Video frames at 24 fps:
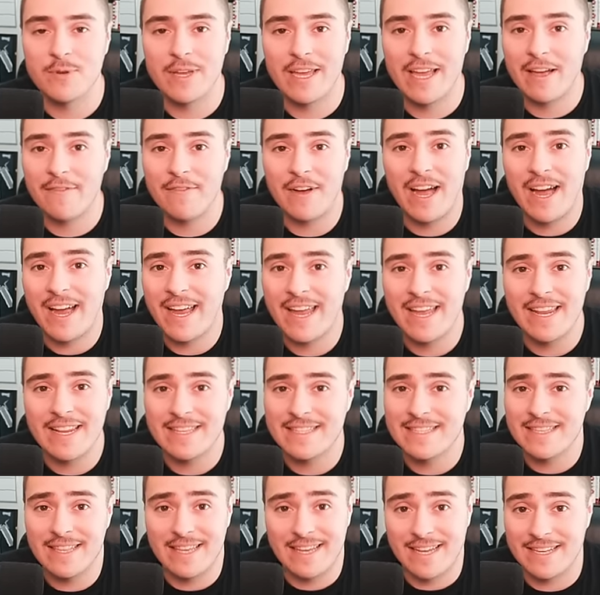We have high
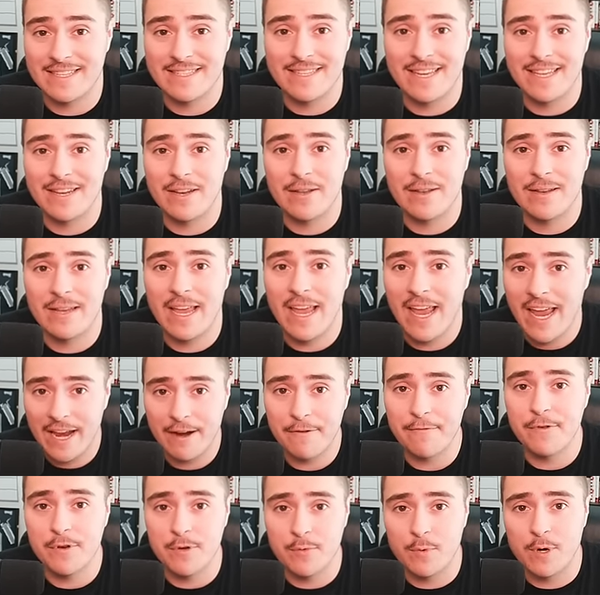80s, like I said,
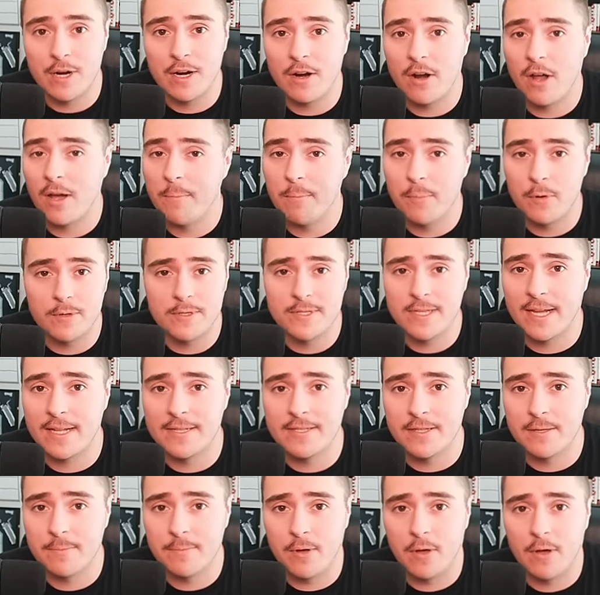everywhere on both
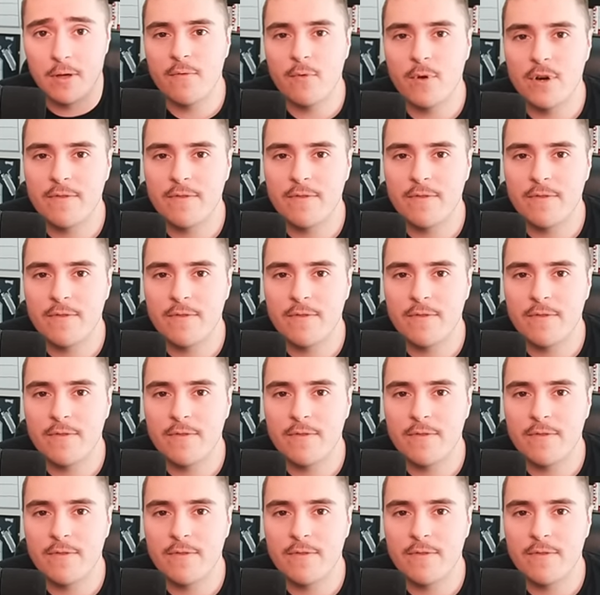sides of the ball.